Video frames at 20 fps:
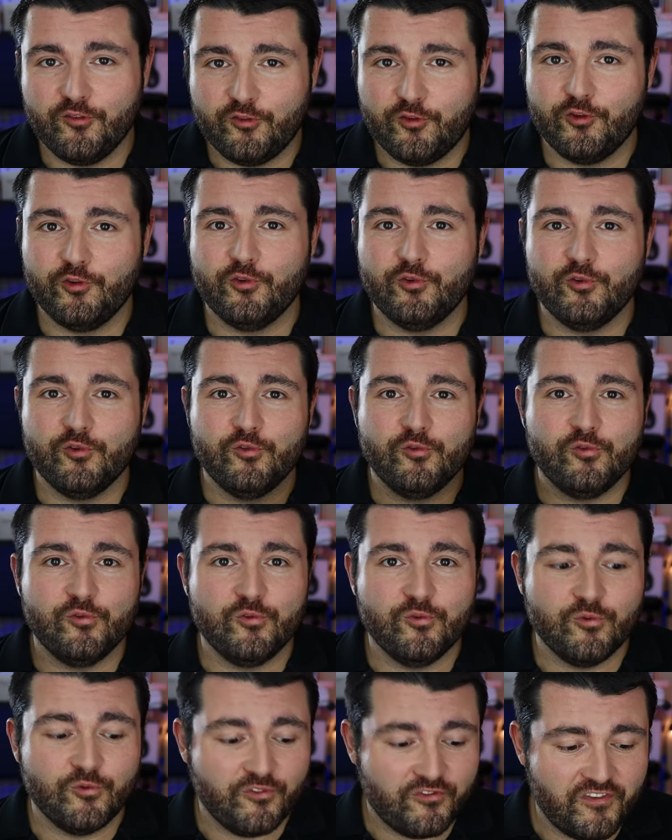
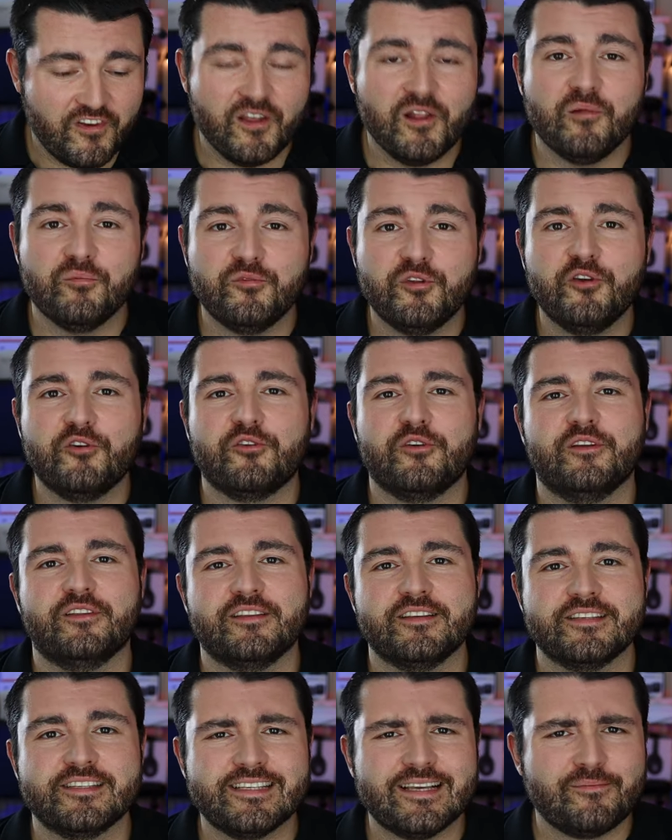to film during
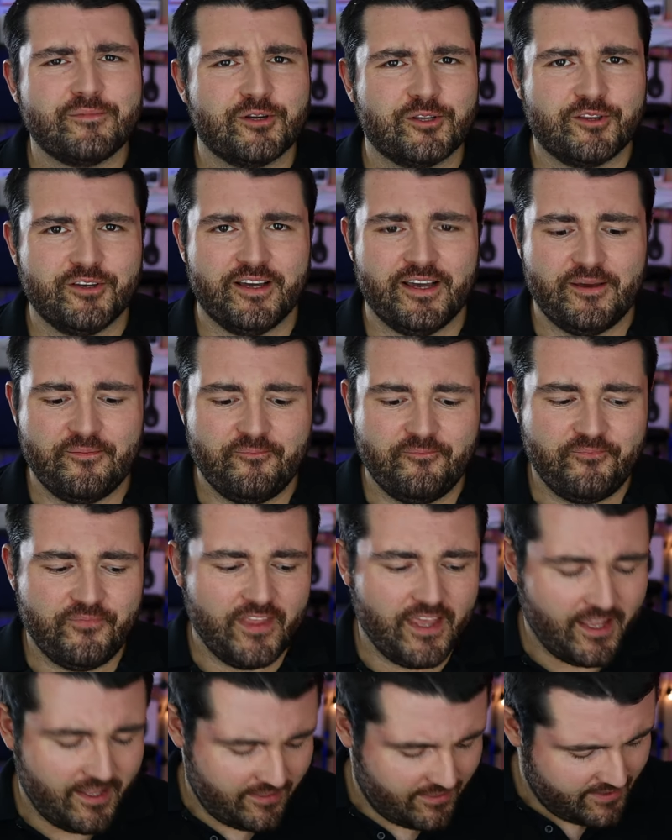the summertime.
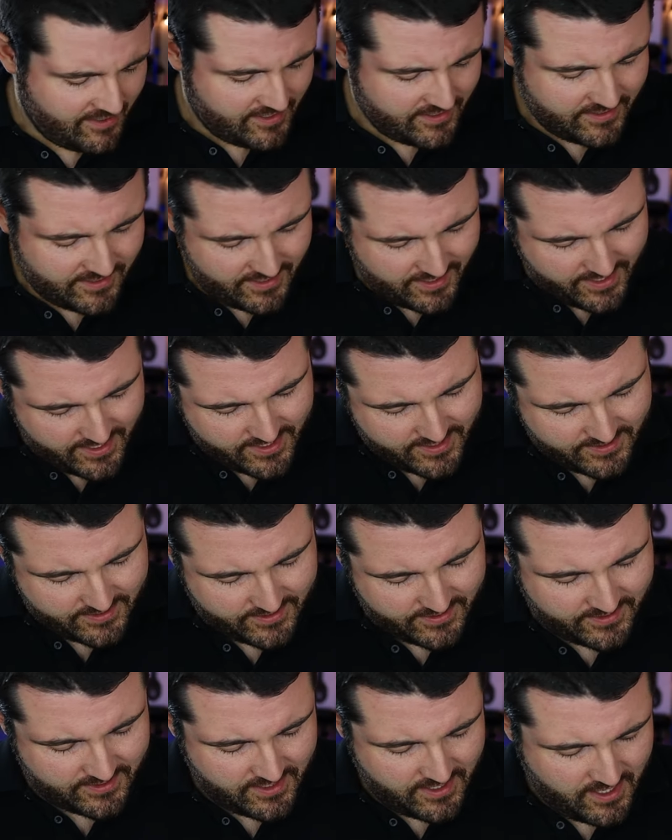And this
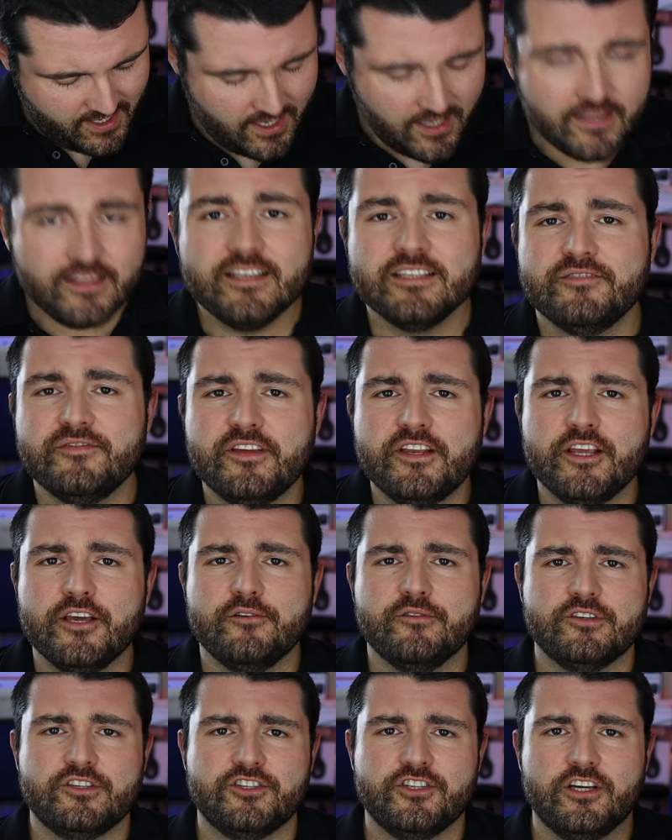is this video
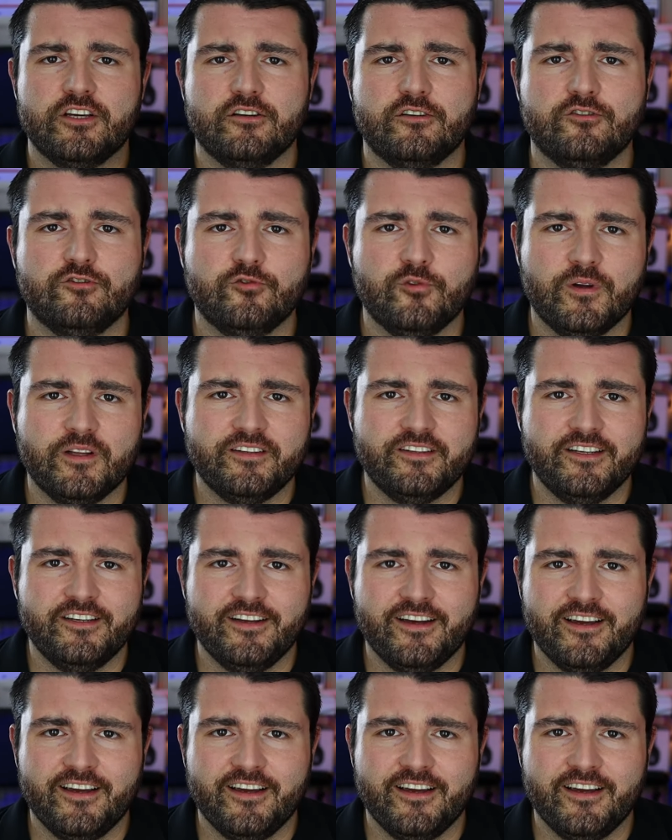was shot on twenty